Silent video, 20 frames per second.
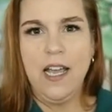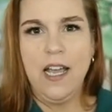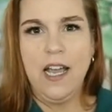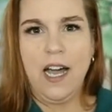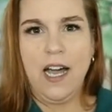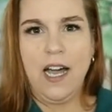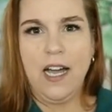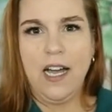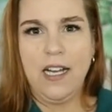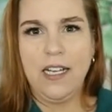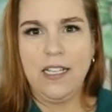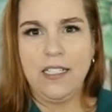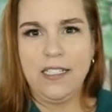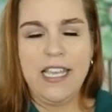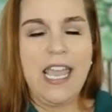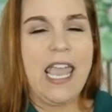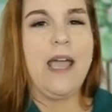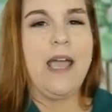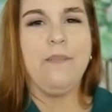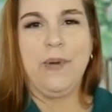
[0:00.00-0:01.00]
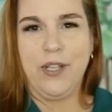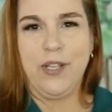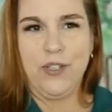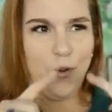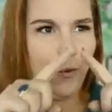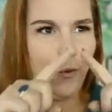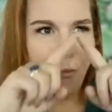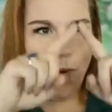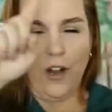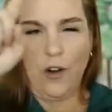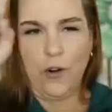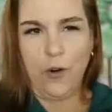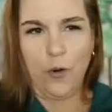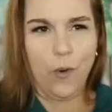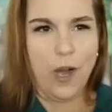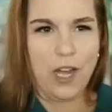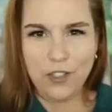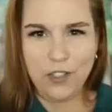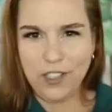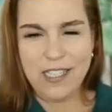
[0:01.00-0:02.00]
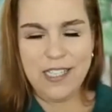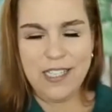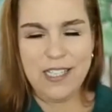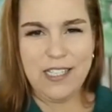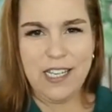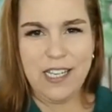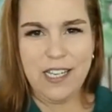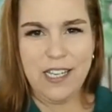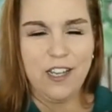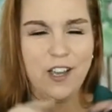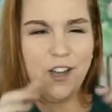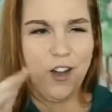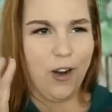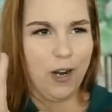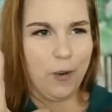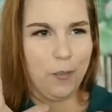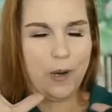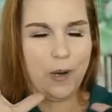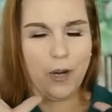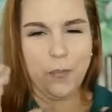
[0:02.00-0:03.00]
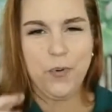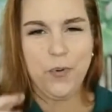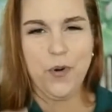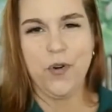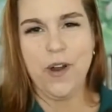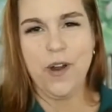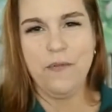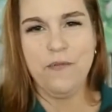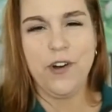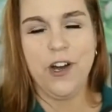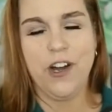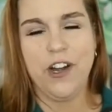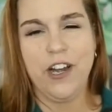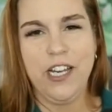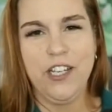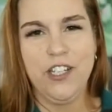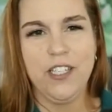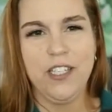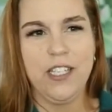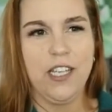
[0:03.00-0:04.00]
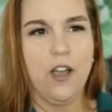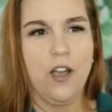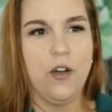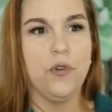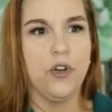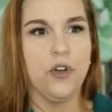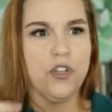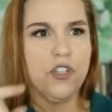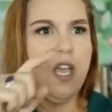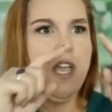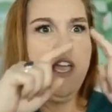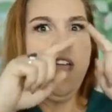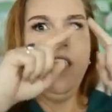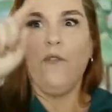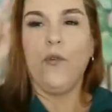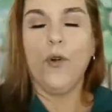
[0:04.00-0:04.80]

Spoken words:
Campus or Wanderlust CEO, our program for our agency owners. We're